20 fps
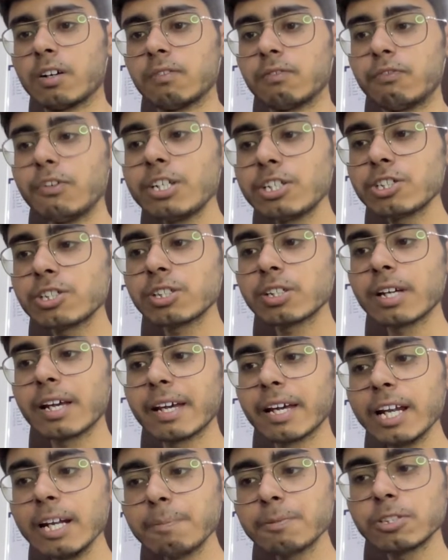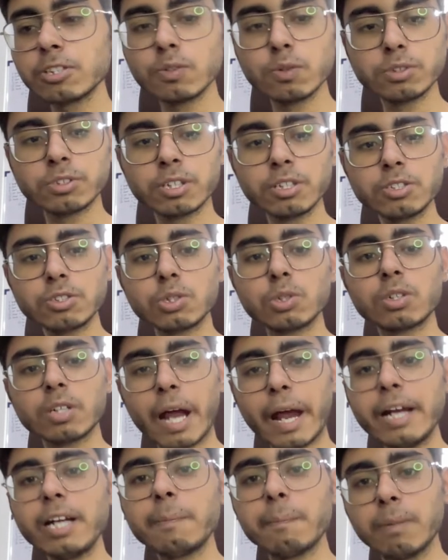which helps users to
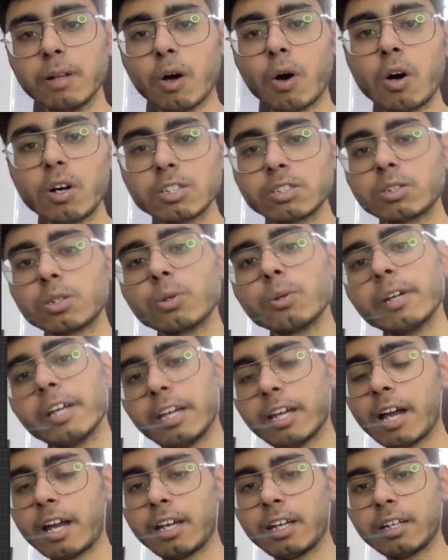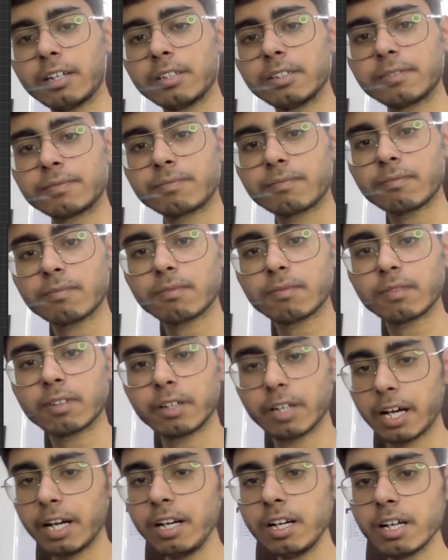write blogs through AI.
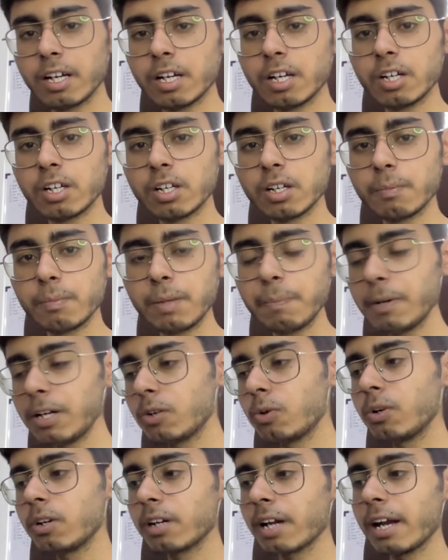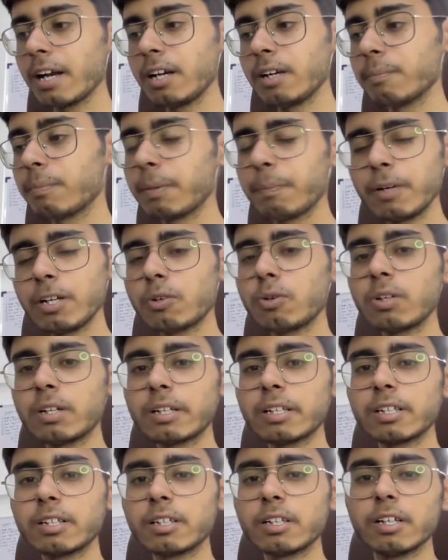Right, people don't
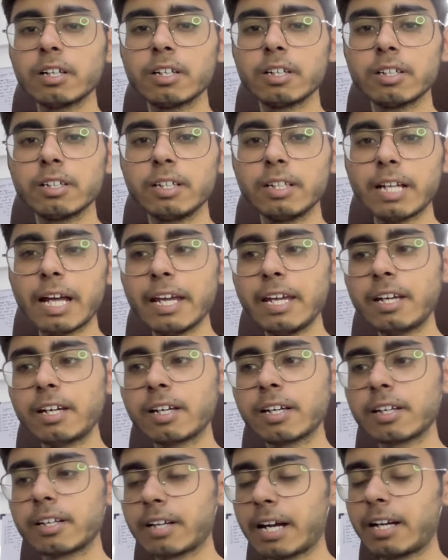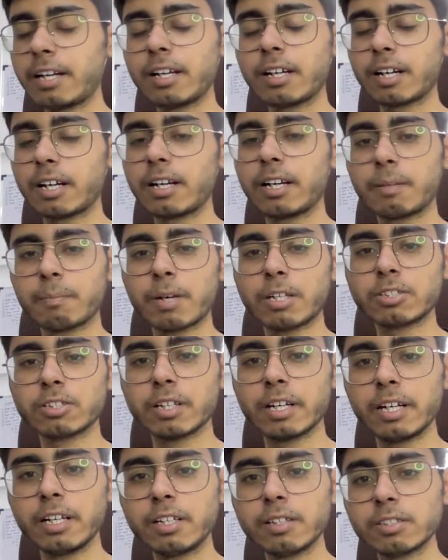like writing content much,
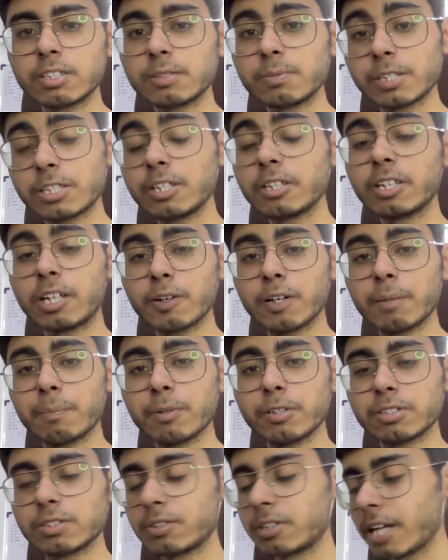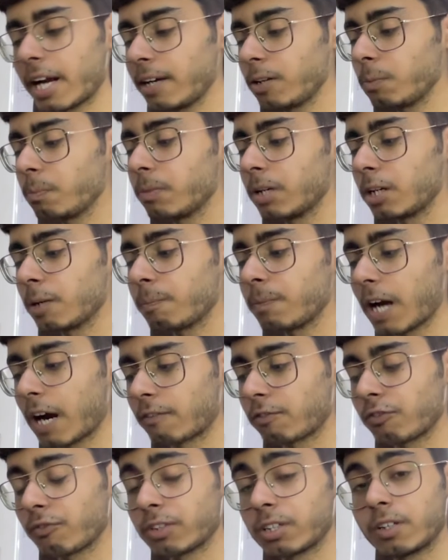right? Especially the developers. So try to build a
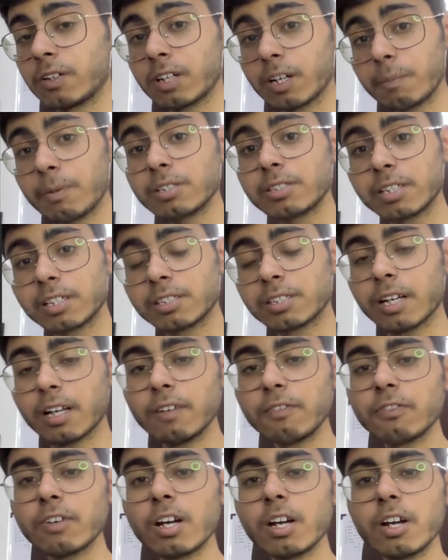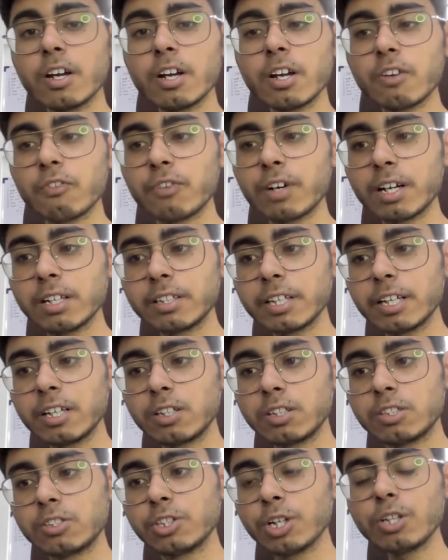platform for the developers itself where
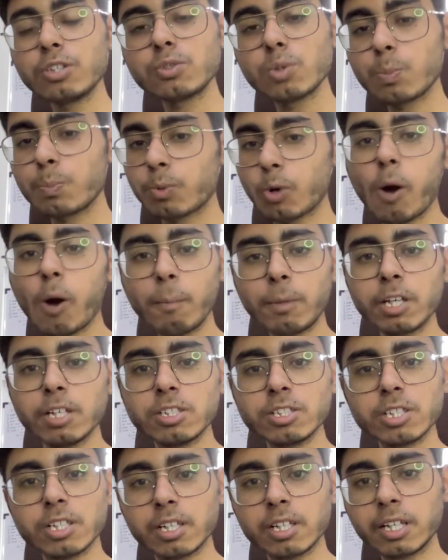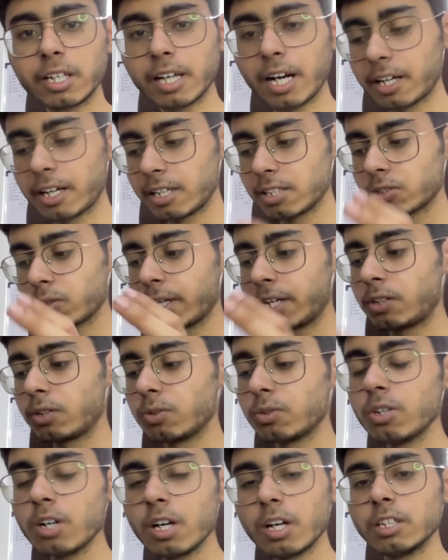they just do prompt engineering and it is going
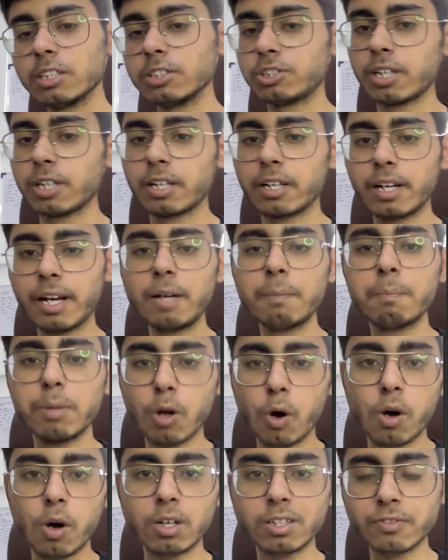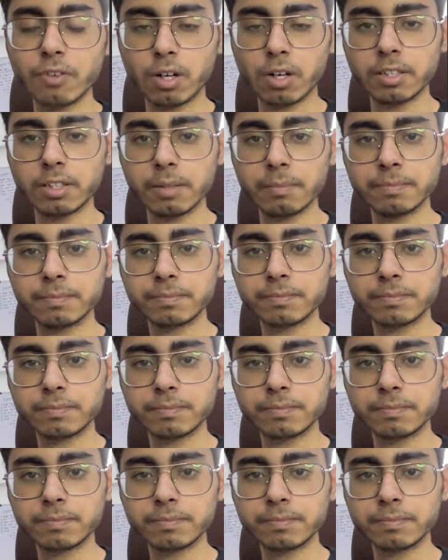to generate blogs for them.